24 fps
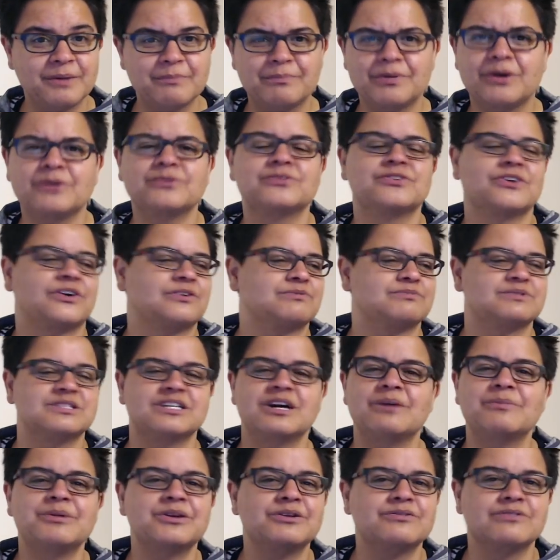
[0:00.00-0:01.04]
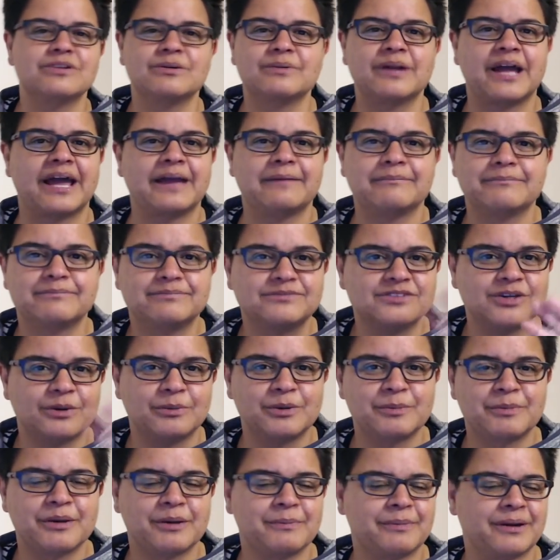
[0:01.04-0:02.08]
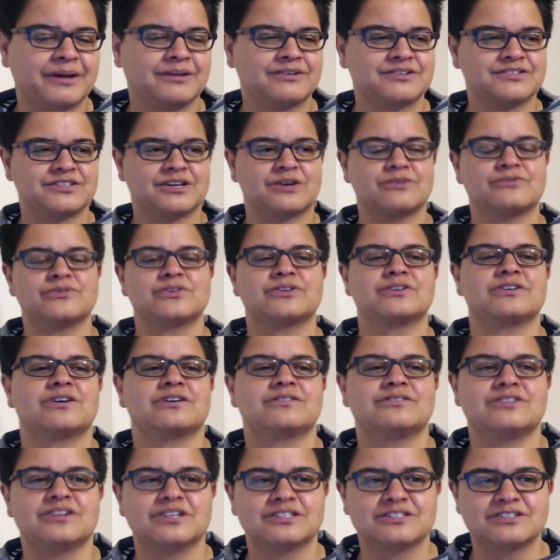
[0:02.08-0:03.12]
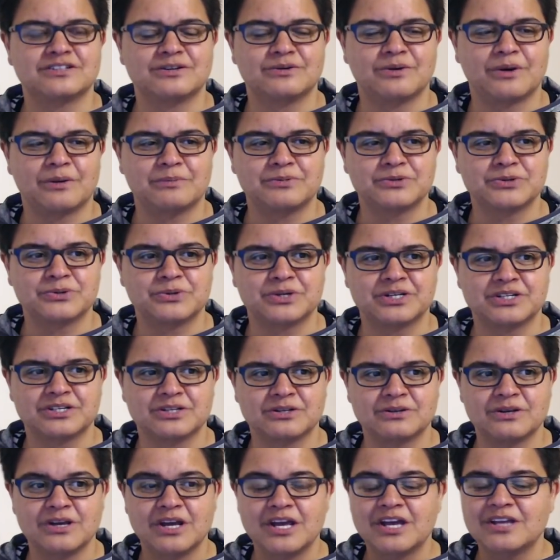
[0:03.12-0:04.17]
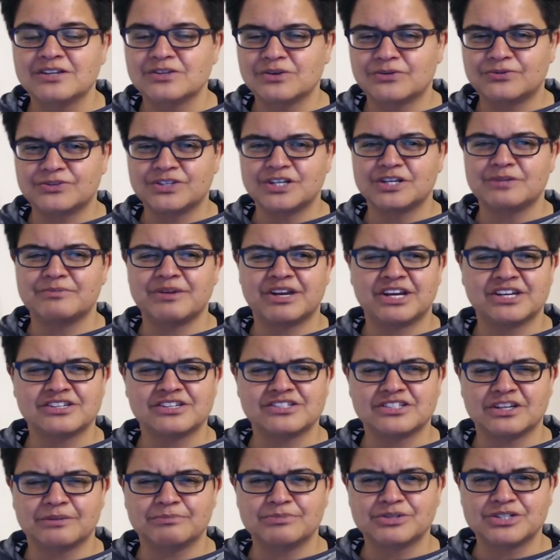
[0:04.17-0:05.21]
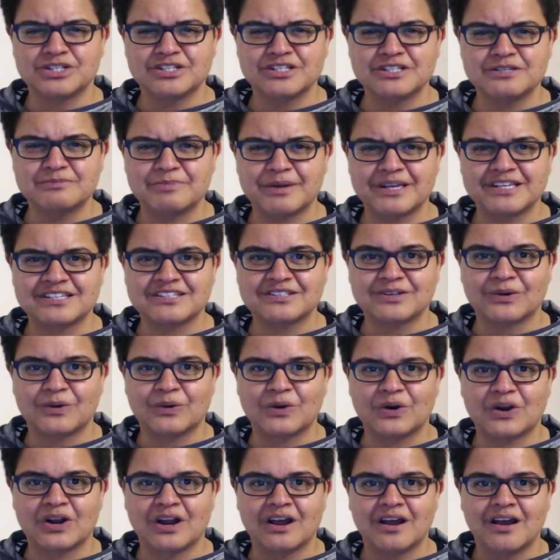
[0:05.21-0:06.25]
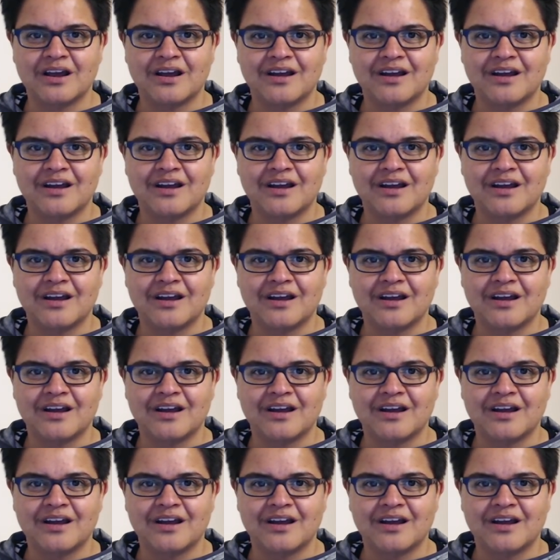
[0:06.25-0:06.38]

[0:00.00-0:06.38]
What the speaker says: Pulsar, tell me your real name. Tell me a bit about yourself. I'd like to know who I'm talking to. It's often you make assumptions based on,